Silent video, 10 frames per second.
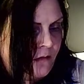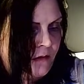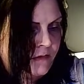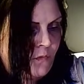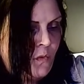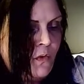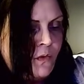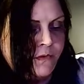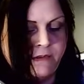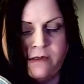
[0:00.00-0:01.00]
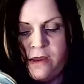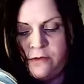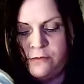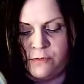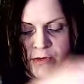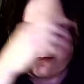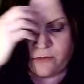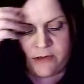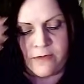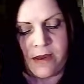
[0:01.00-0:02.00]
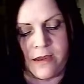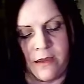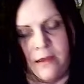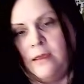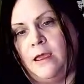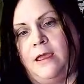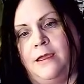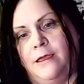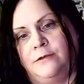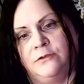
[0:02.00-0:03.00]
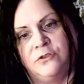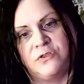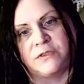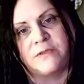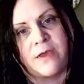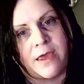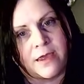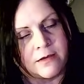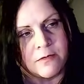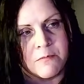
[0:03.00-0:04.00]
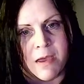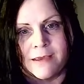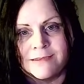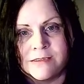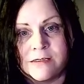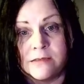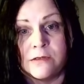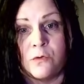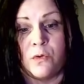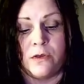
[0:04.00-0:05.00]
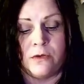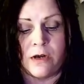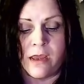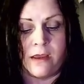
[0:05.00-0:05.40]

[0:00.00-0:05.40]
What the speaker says: This quilt goes together really quickly, and just like my Easy Does It quilt,